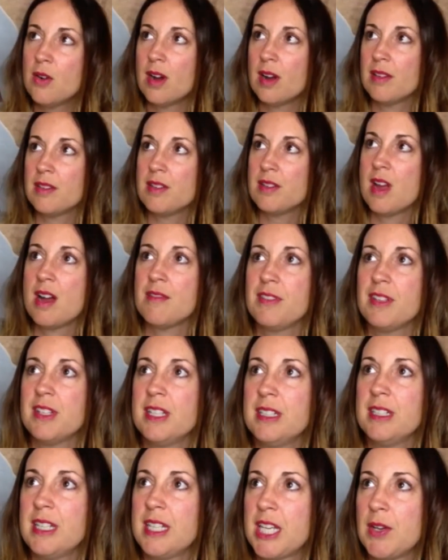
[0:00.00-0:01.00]
Not
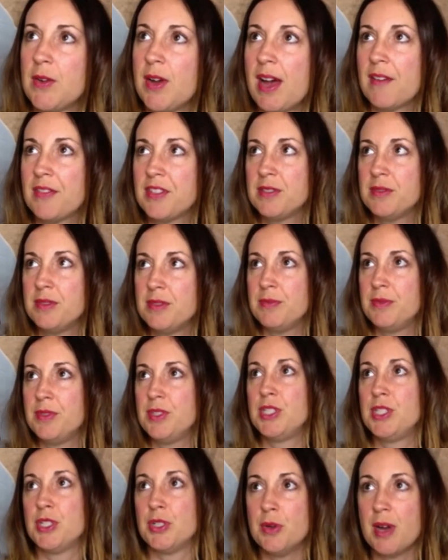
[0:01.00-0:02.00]
feeling like you have to
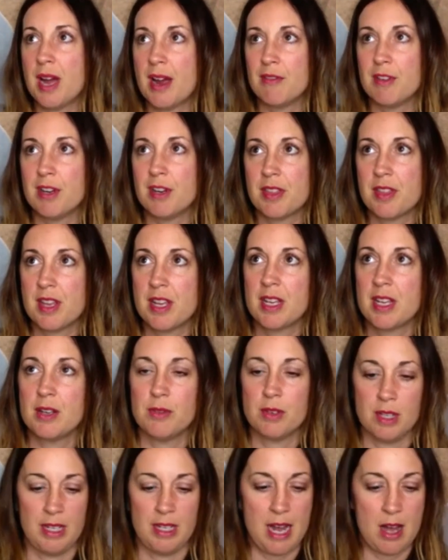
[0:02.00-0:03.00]
do everything and
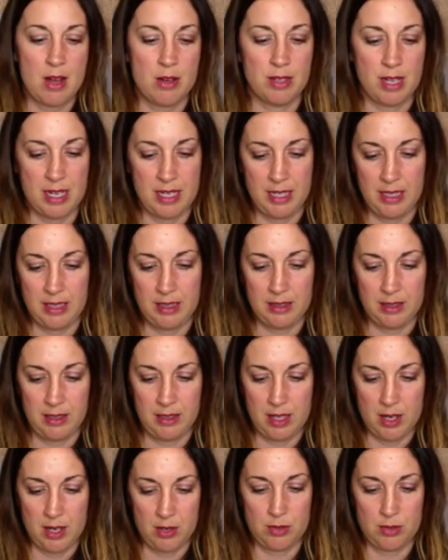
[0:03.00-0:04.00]
really outlining,
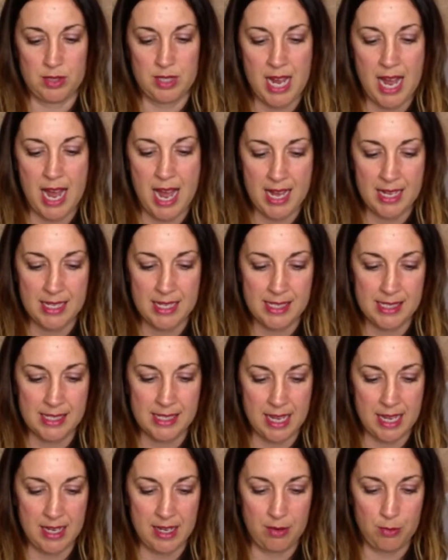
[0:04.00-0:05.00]
tasks
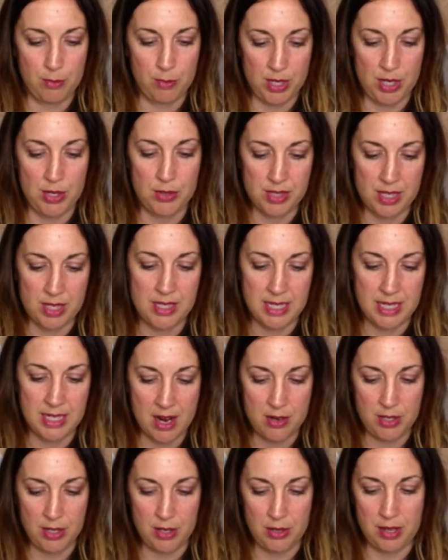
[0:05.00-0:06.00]
that when you sit
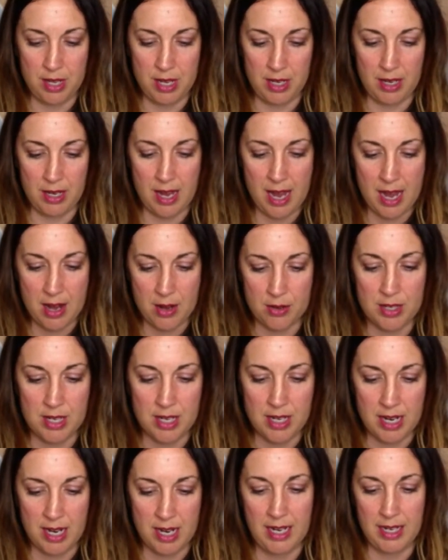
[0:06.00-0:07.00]
down, you think, how
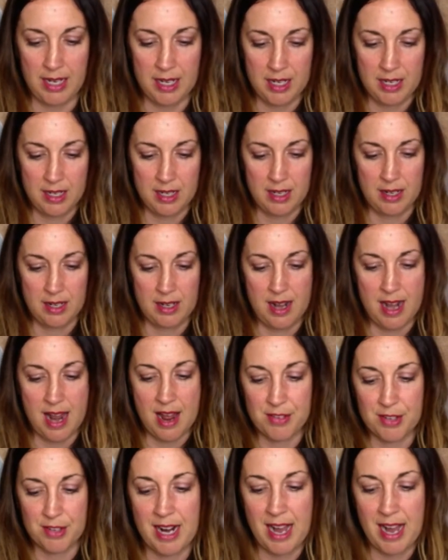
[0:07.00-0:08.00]
can I
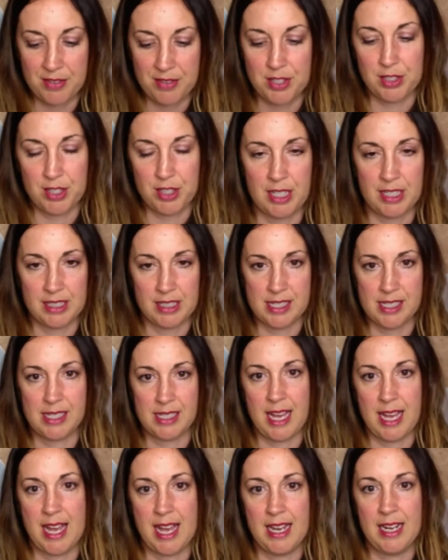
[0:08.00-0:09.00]
never have to look at this
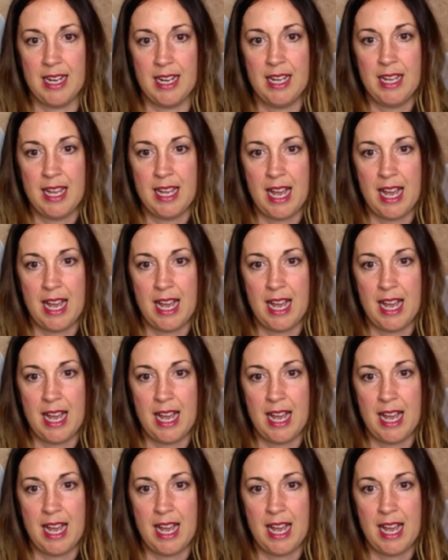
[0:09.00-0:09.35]
again?